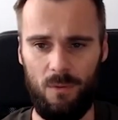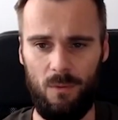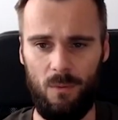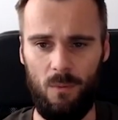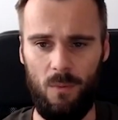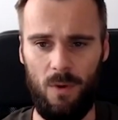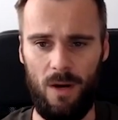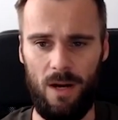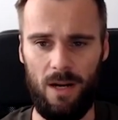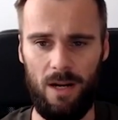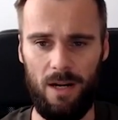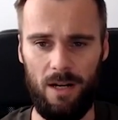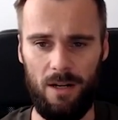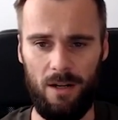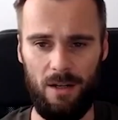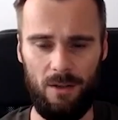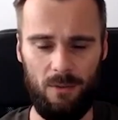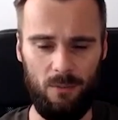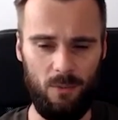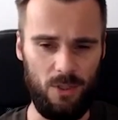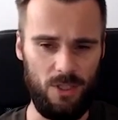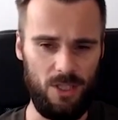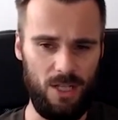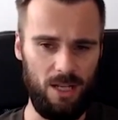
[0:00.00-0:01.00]
where
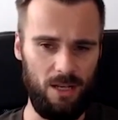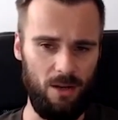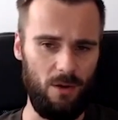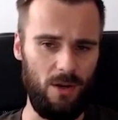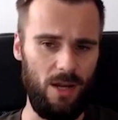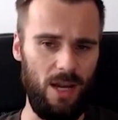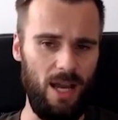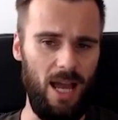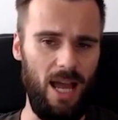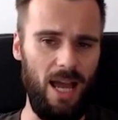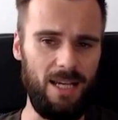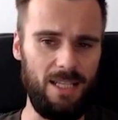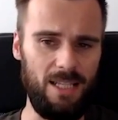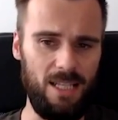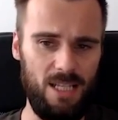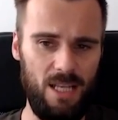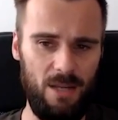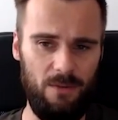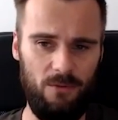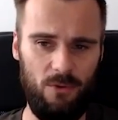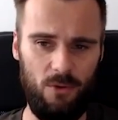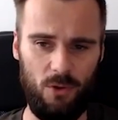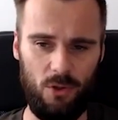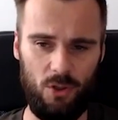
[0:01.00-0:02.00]
we're saying, okay, act as
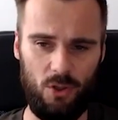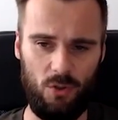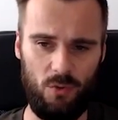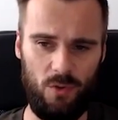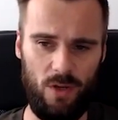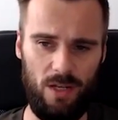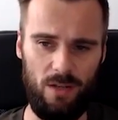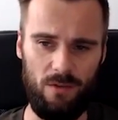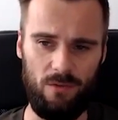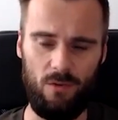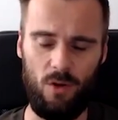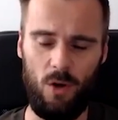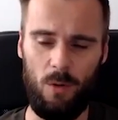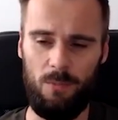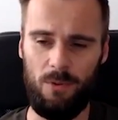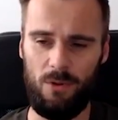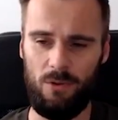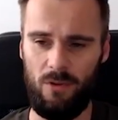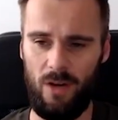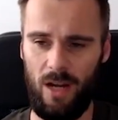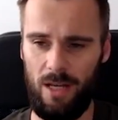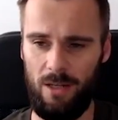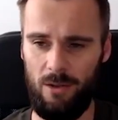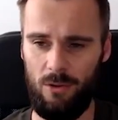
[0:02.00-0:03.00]
if you're a creative
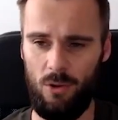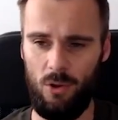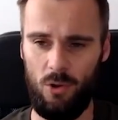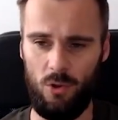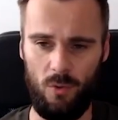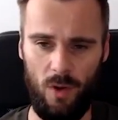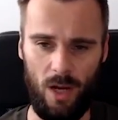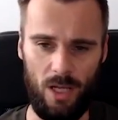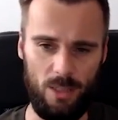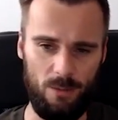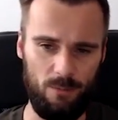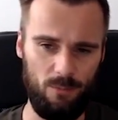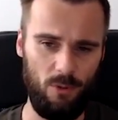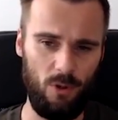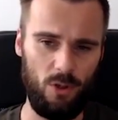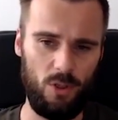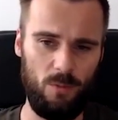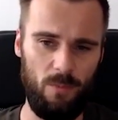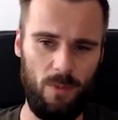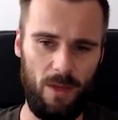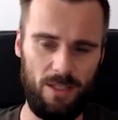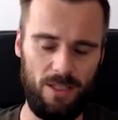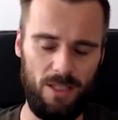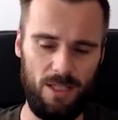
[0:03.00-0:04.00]
copywriter who writes
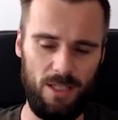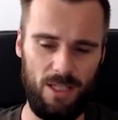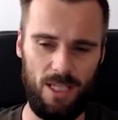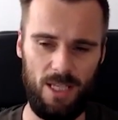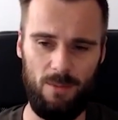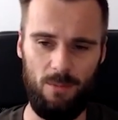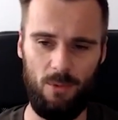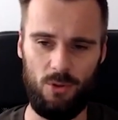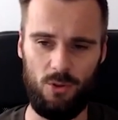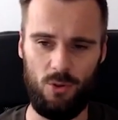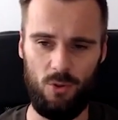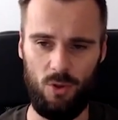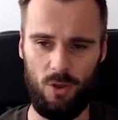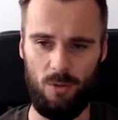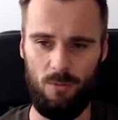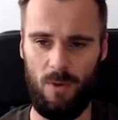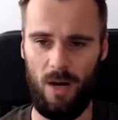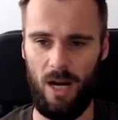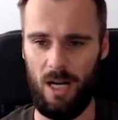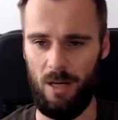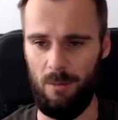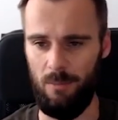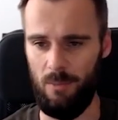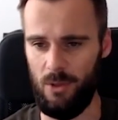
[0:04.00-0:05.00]
prospecting emails to the
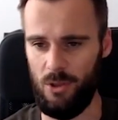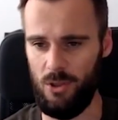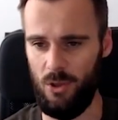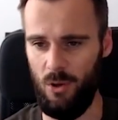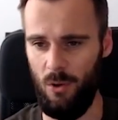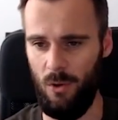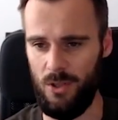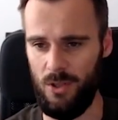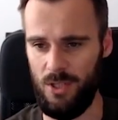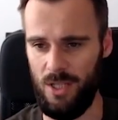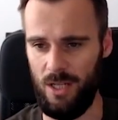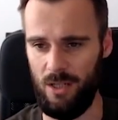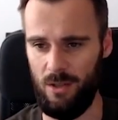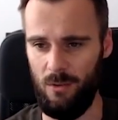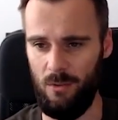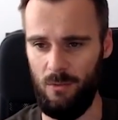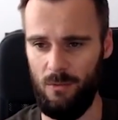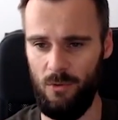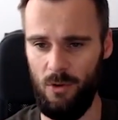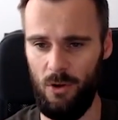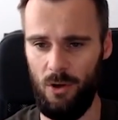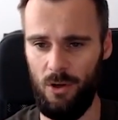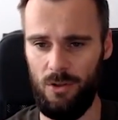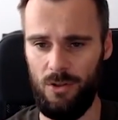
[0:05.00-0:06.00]
buyer personas that
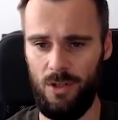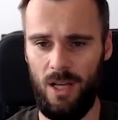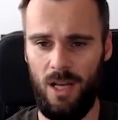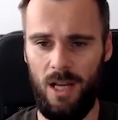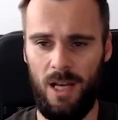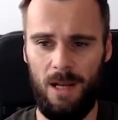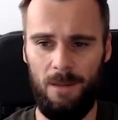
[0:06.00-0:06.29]
convert.